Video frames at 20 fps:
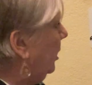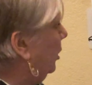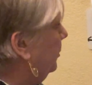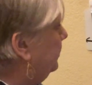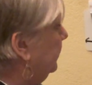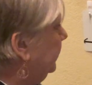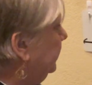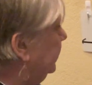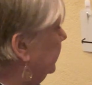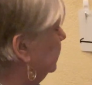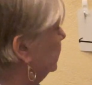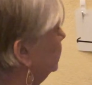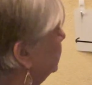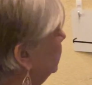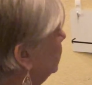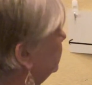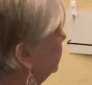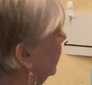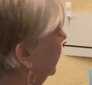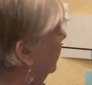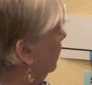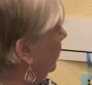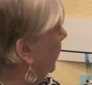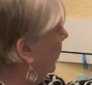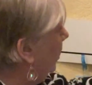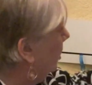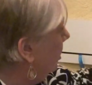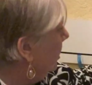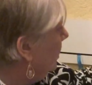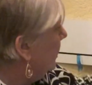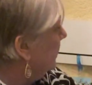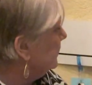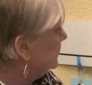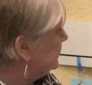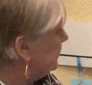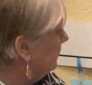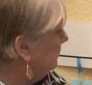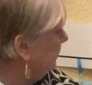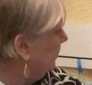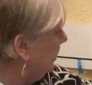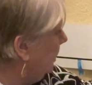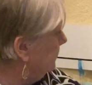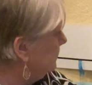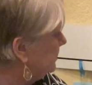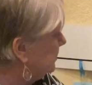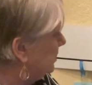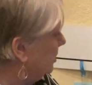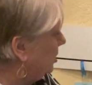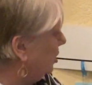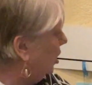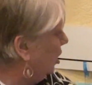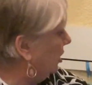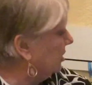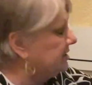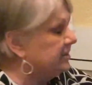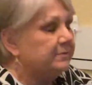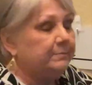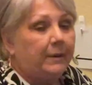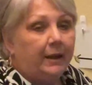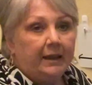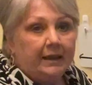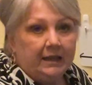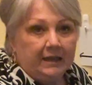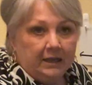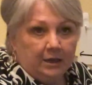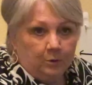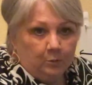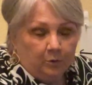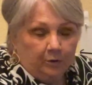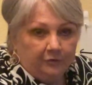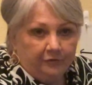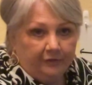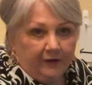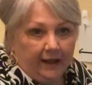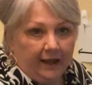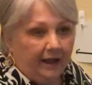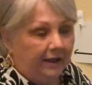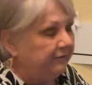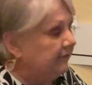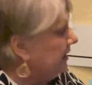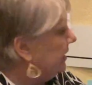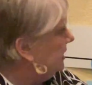hoping kids would say, well, sometimes the cards may equal 5,